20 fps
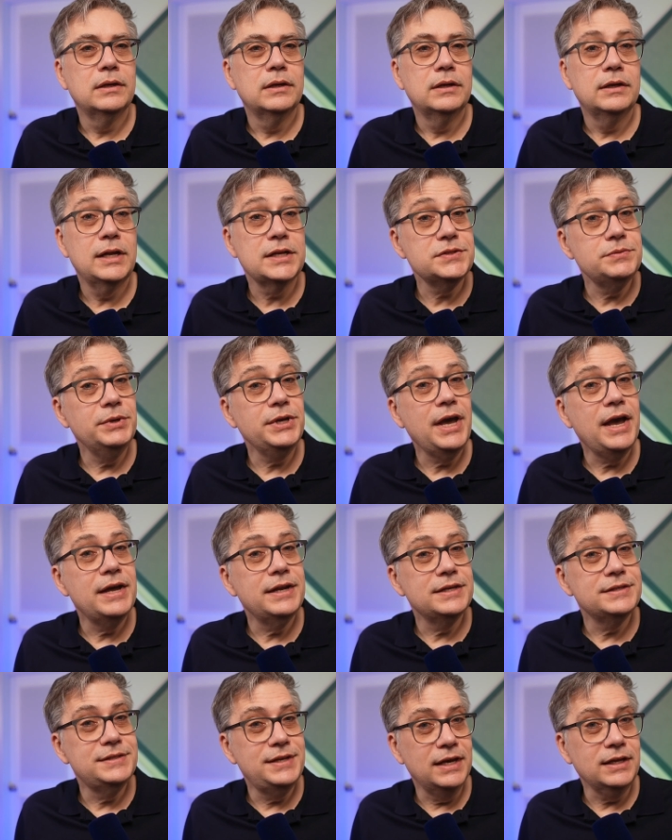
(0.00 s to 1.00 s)
Last week I
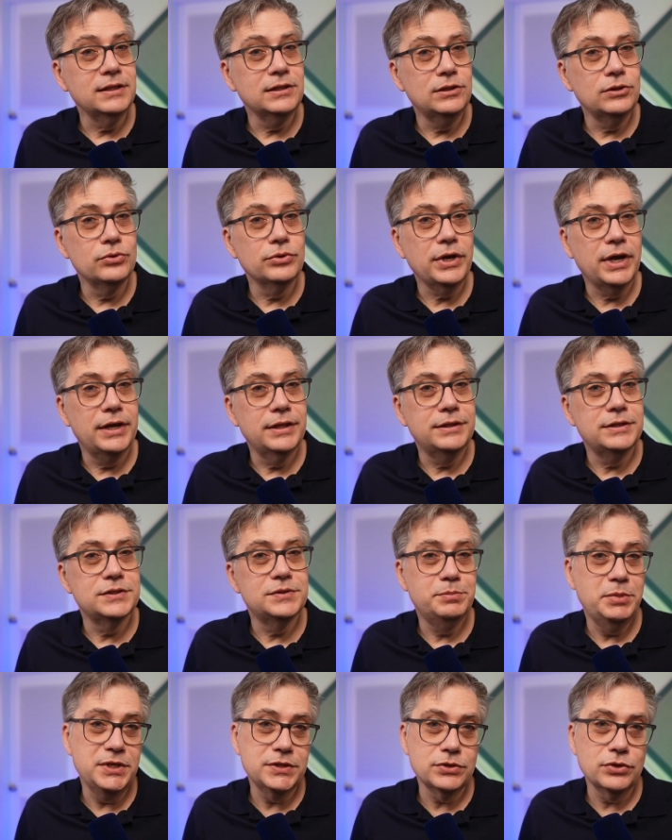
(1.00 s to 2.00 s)
had a second look at this
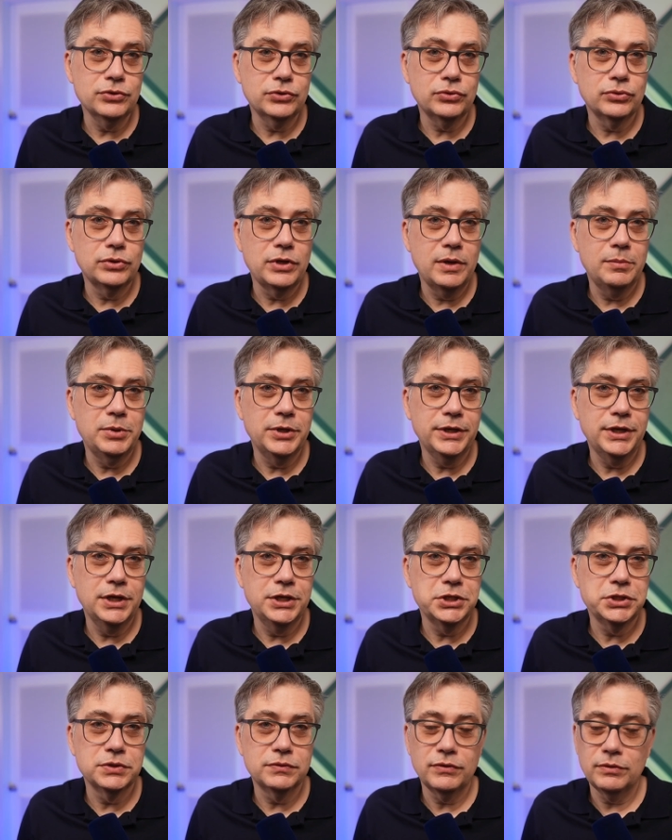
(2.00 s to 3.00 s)
space controller
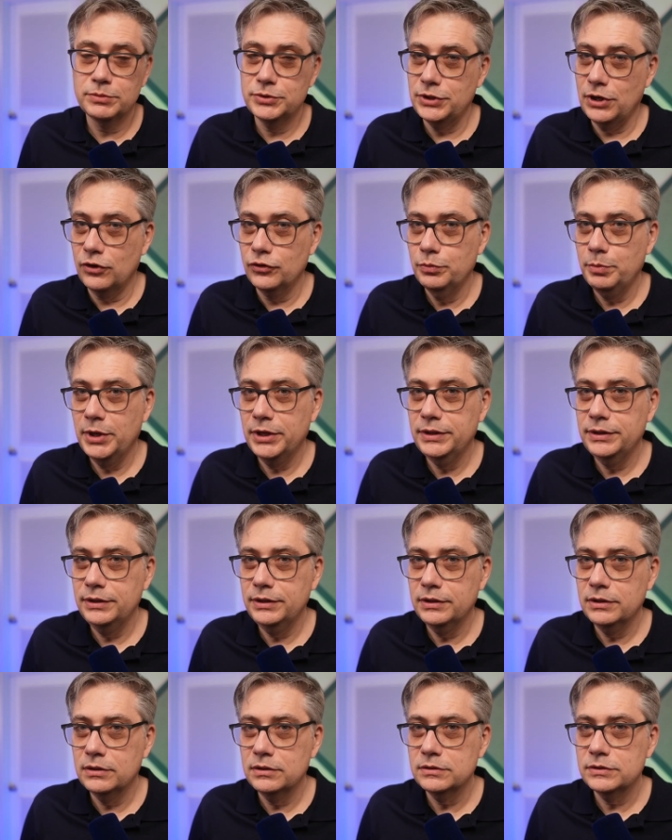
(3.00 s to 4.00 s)
application from Sound
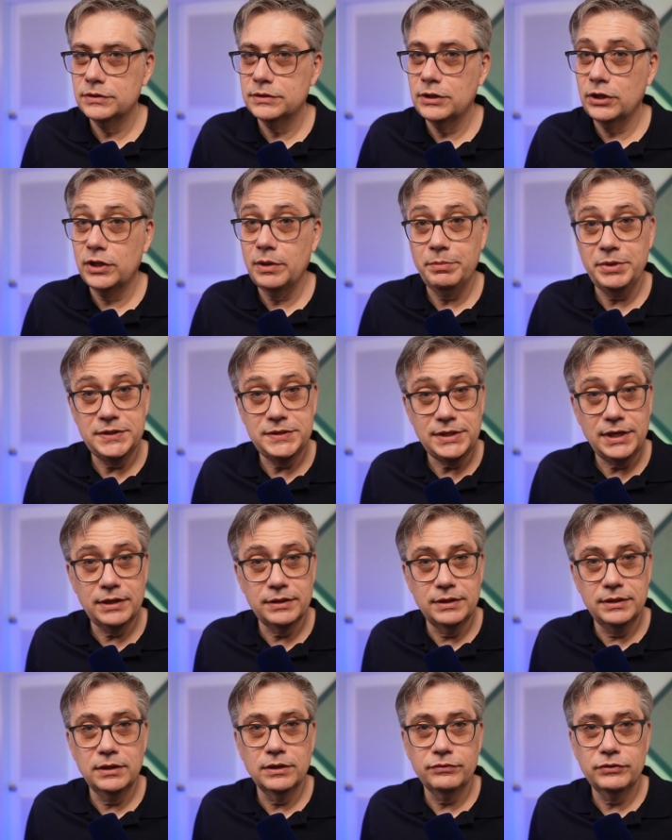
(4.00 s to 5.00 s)
Particles. Now the basic
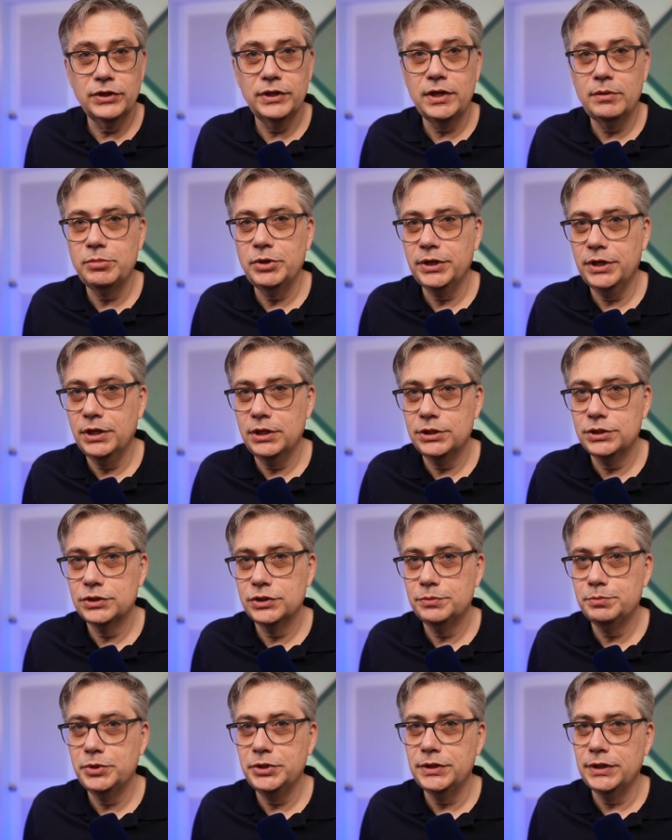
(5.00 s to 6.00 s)
idea of that application
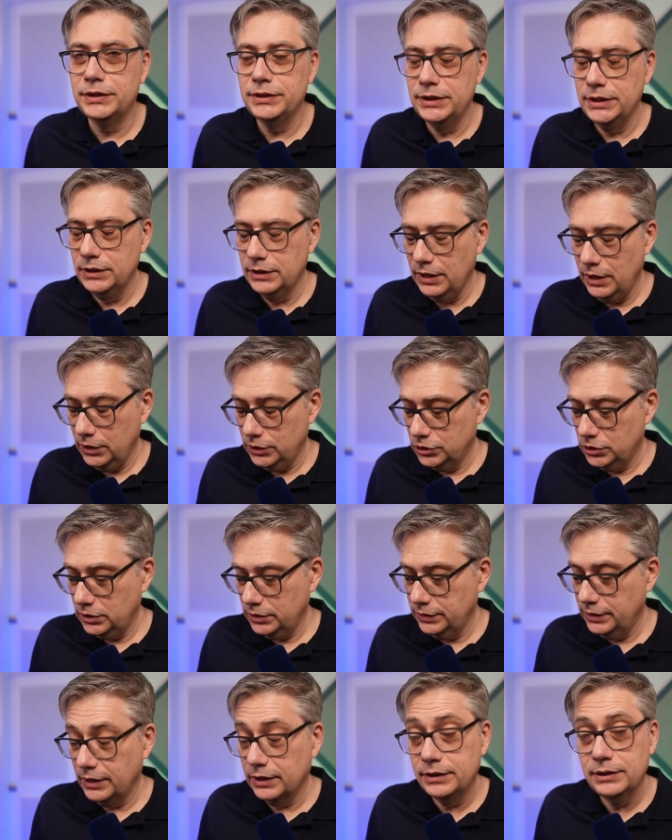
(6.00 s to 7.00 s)
is pretty neat
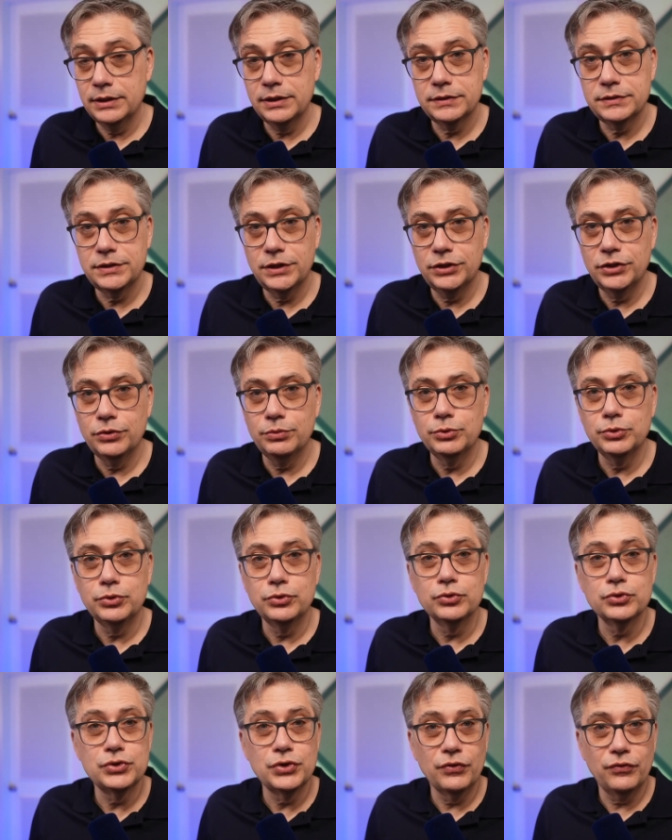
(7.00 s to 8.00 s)
actually. The idea is that you would
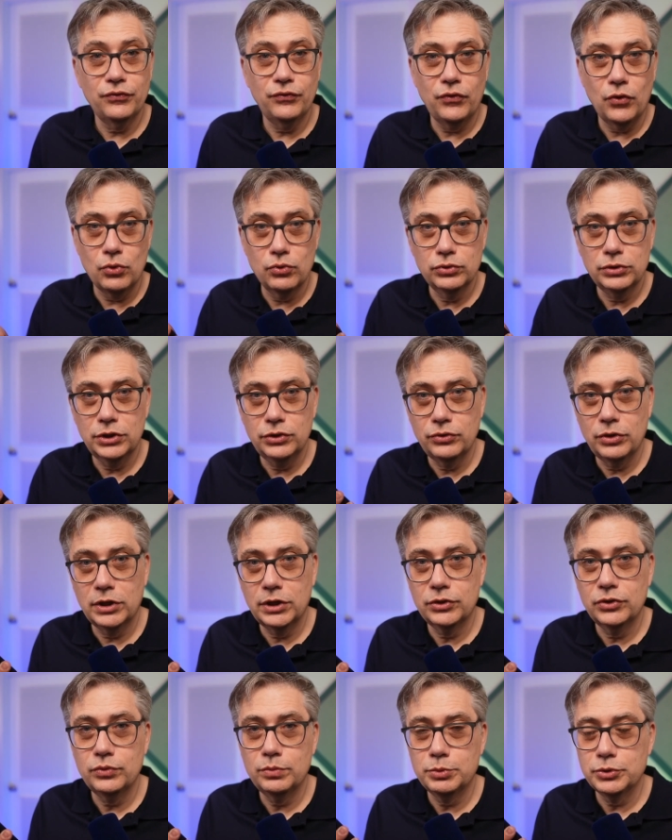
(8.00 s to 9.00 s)
use your phone in
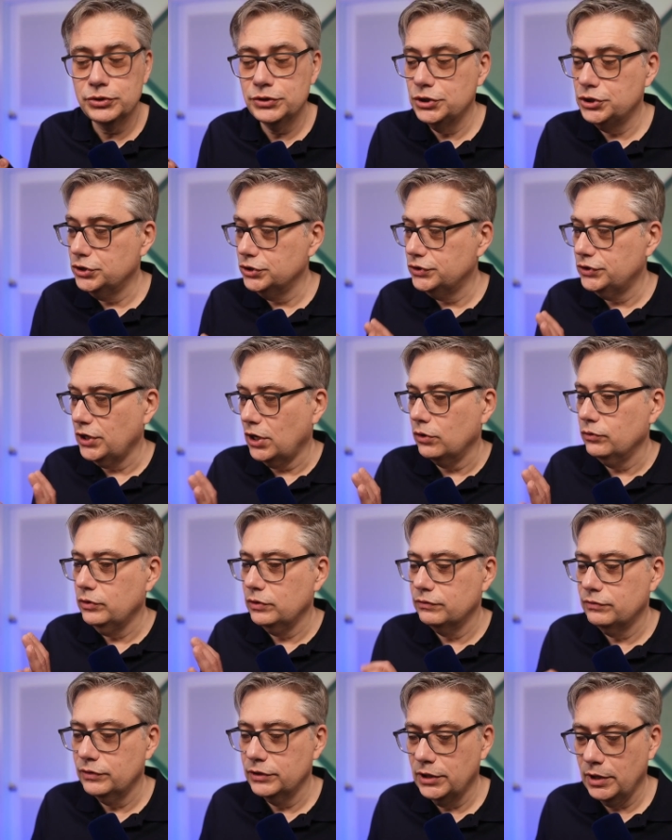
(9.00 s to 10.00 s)
order to position sound
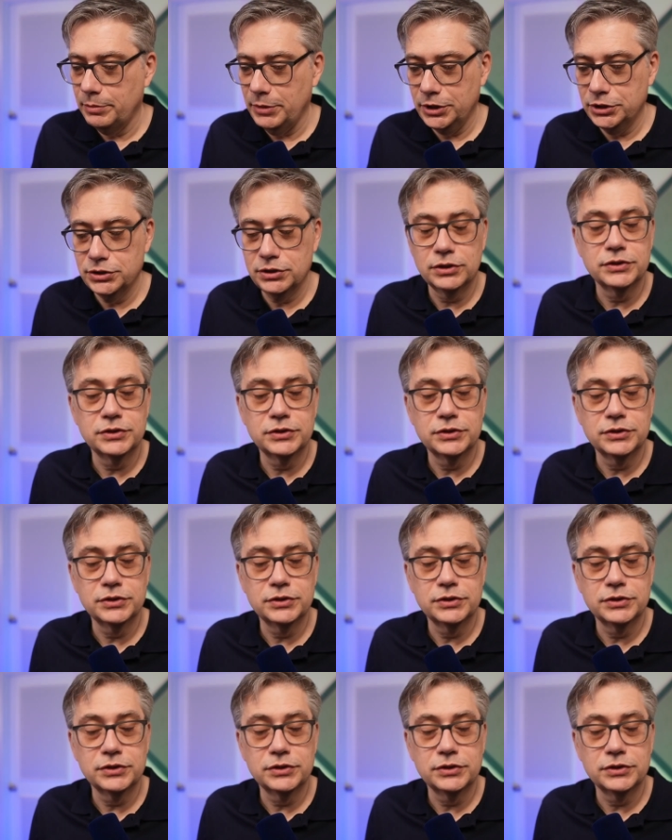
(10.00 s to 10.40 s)
in three-dimensional